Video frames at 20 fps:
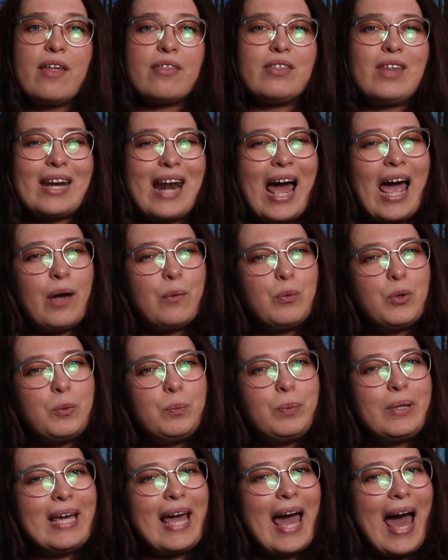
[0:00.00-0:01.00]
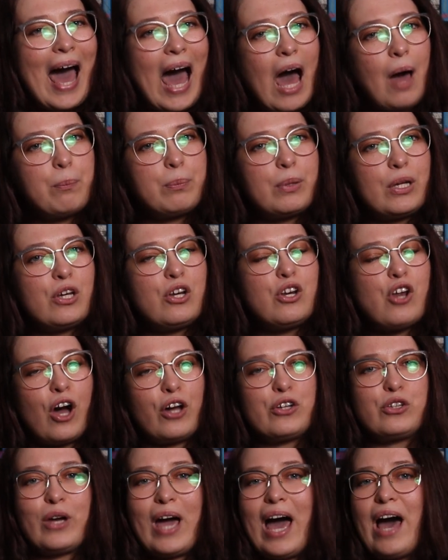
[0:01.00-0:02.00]
that I would be happy
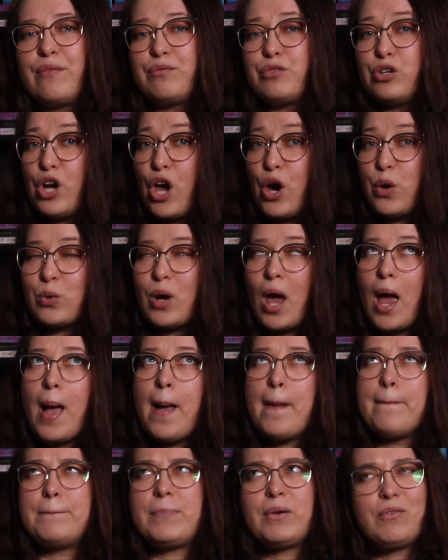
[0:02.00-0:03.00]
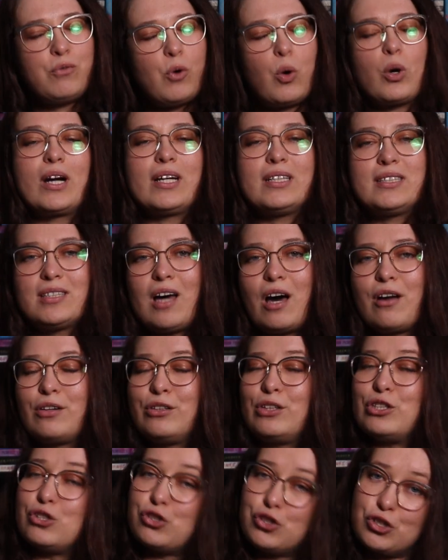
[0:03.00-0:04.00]
not to have known before I
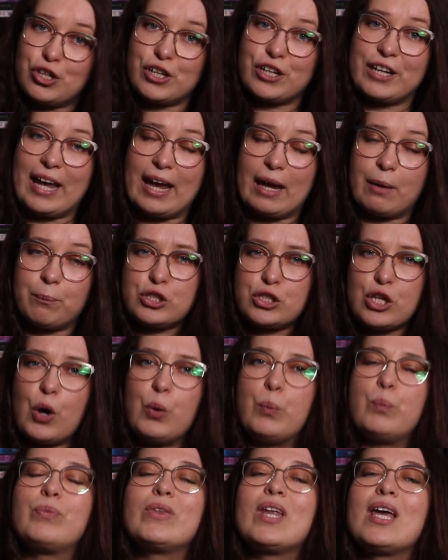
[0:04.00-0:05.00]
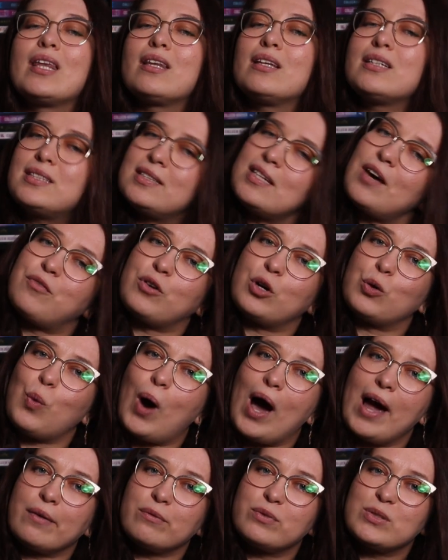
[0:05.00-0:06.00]
started this journey. So, the Stepford
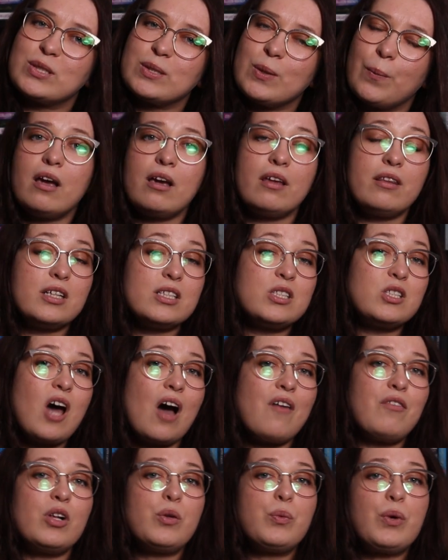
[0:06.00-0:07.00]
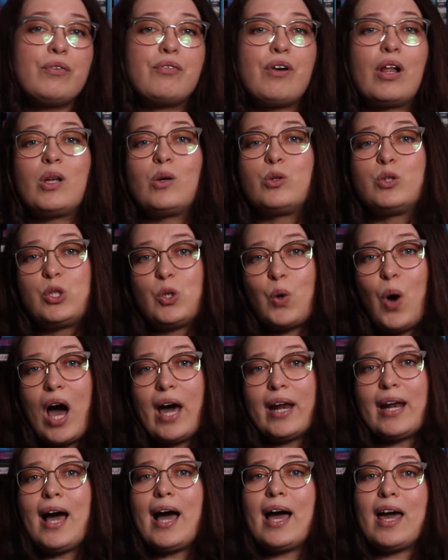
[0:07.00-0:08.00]
Wives. In this novel, we follow
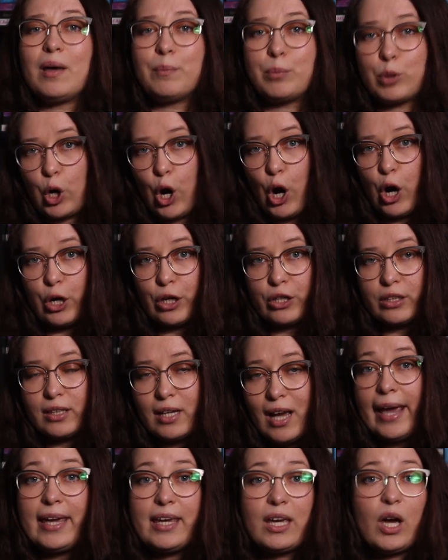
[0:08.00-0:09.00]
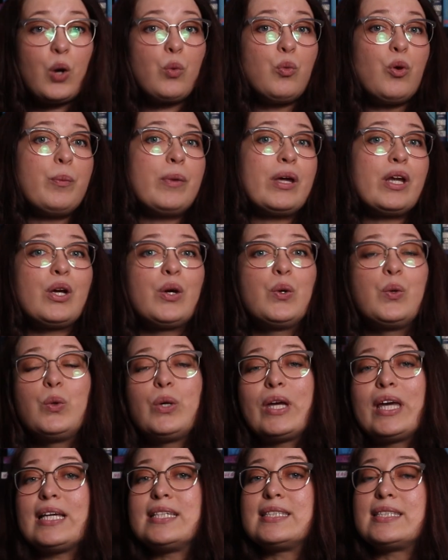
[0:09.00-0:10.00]
Joanna Eberhardt, a young woman who
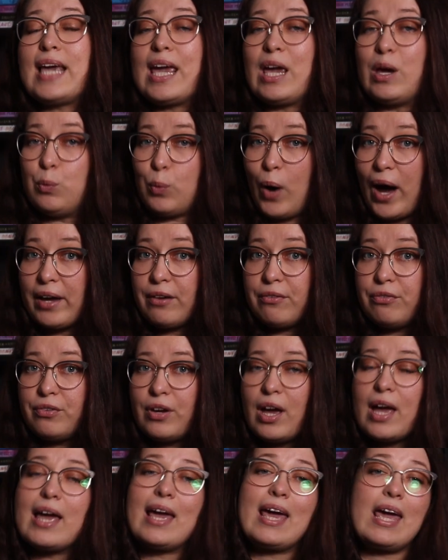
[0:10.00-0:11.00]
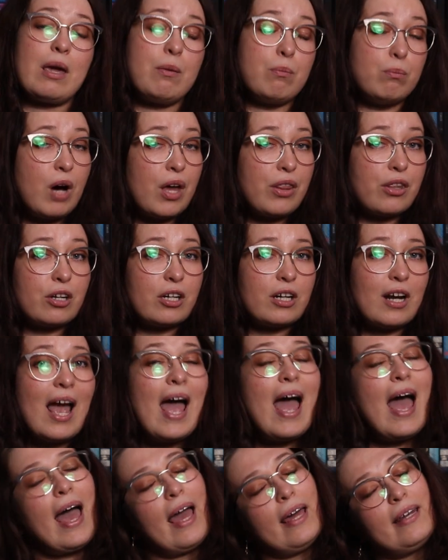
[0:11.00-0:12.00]
is a wife, a mother,
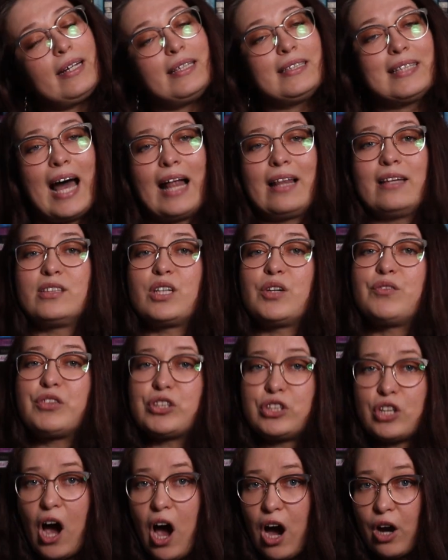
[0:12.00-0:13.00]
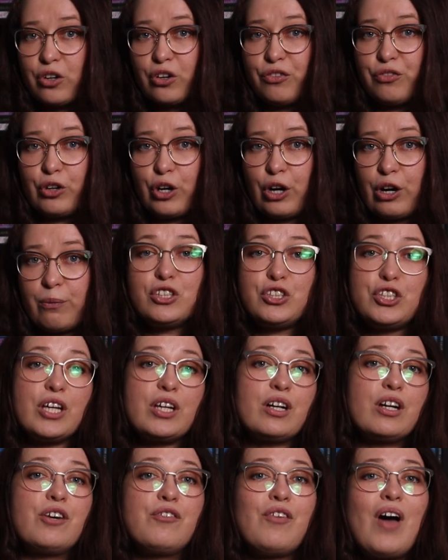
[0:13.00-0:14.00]
and a talented photographer. She
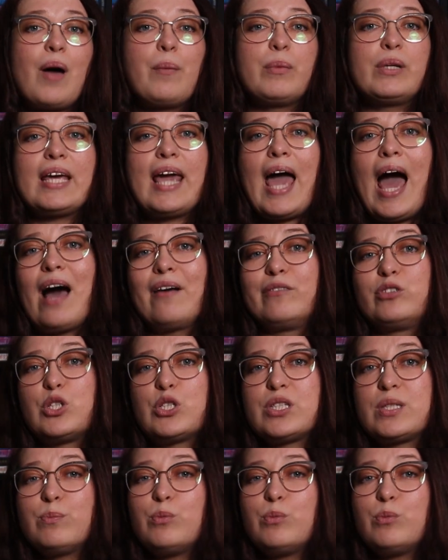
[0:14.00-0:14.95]
and her family have just